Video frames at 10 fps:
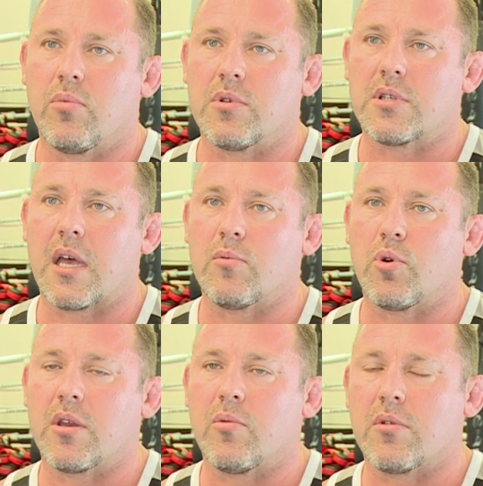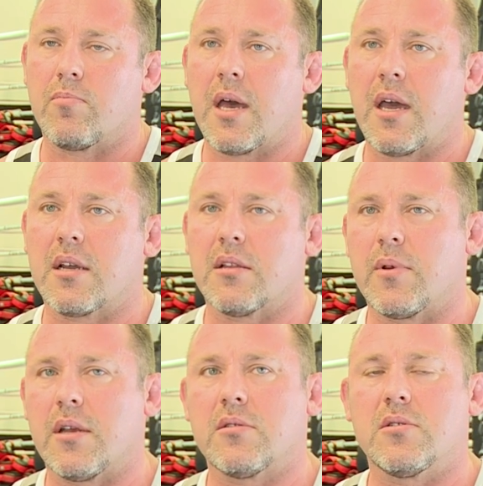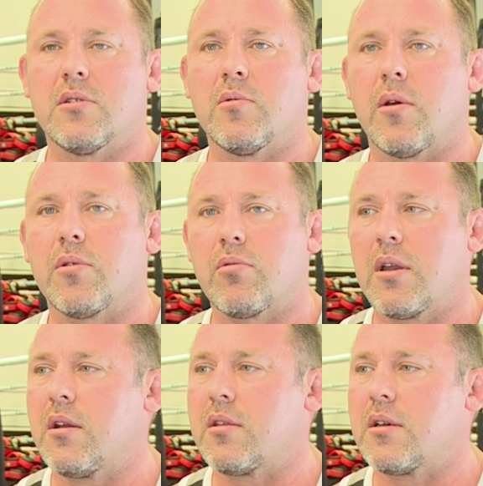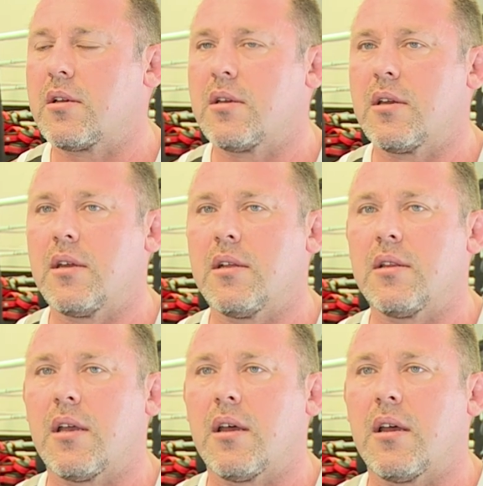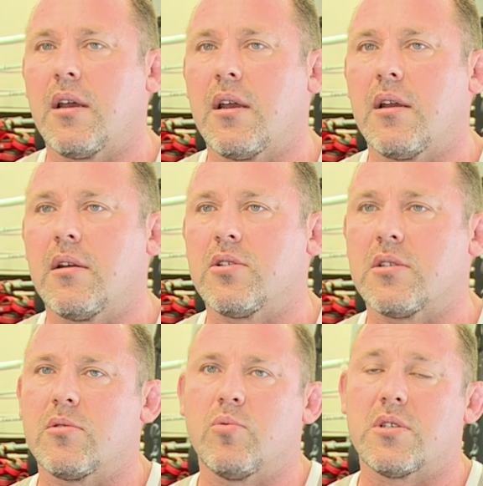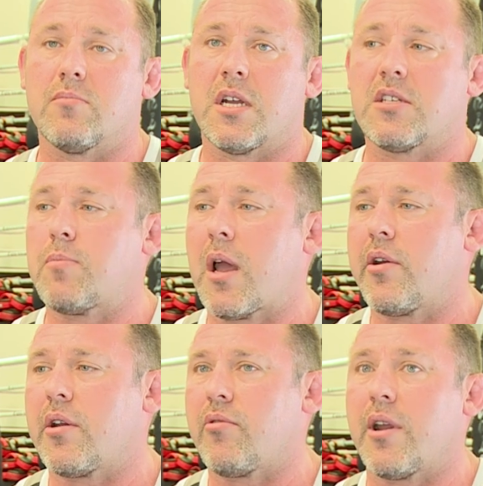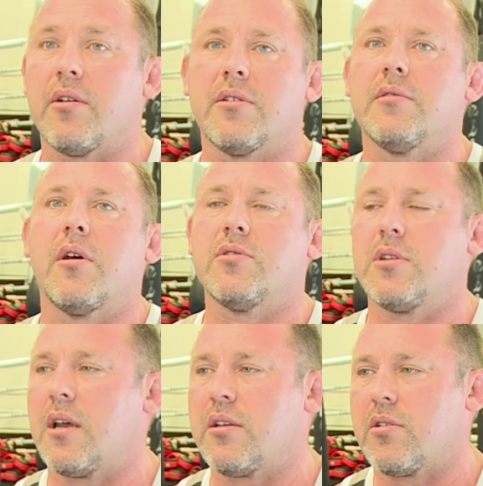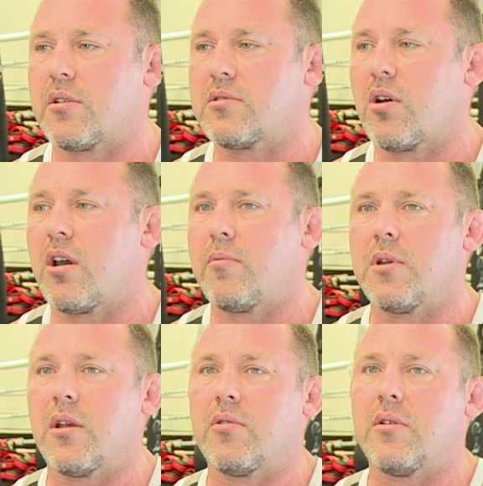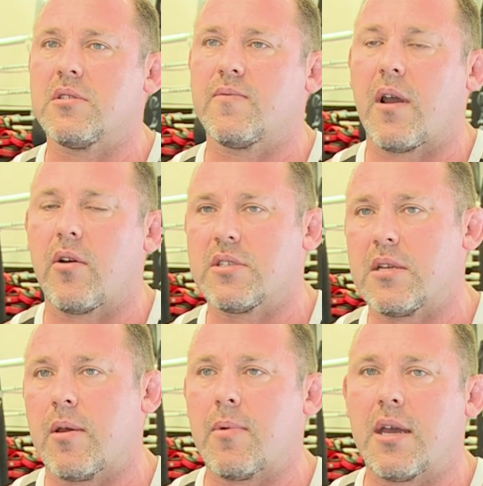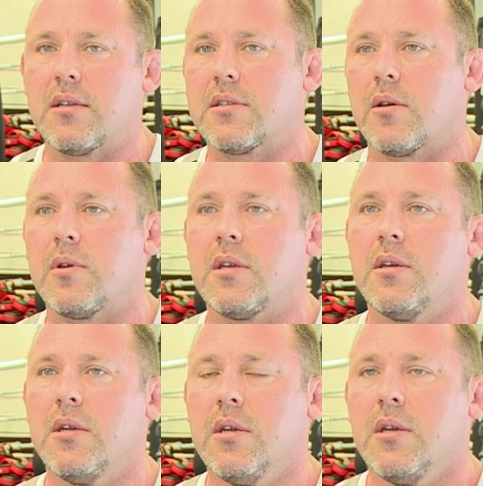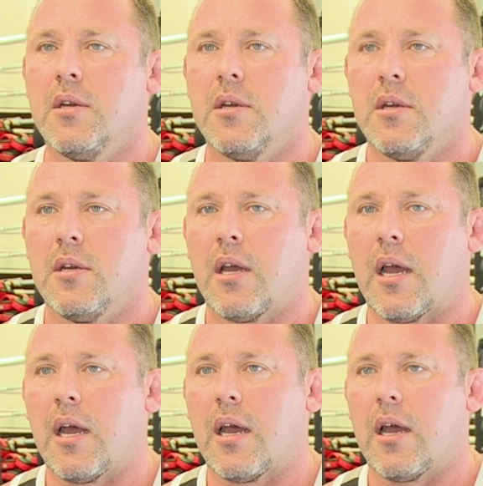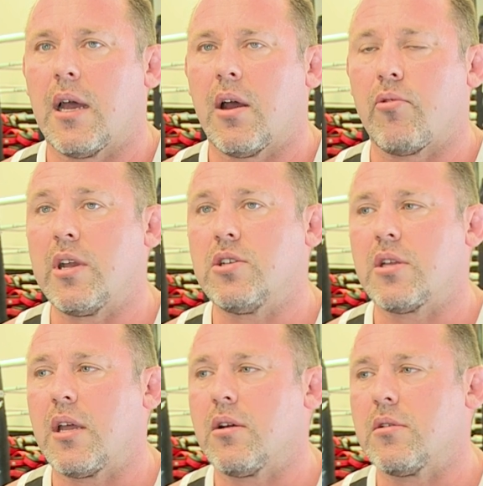started working with Mark in about 2003, I think. And there wasn't much sparring around in Oceania at the time, you know, as far as MMA. So we... I reached out.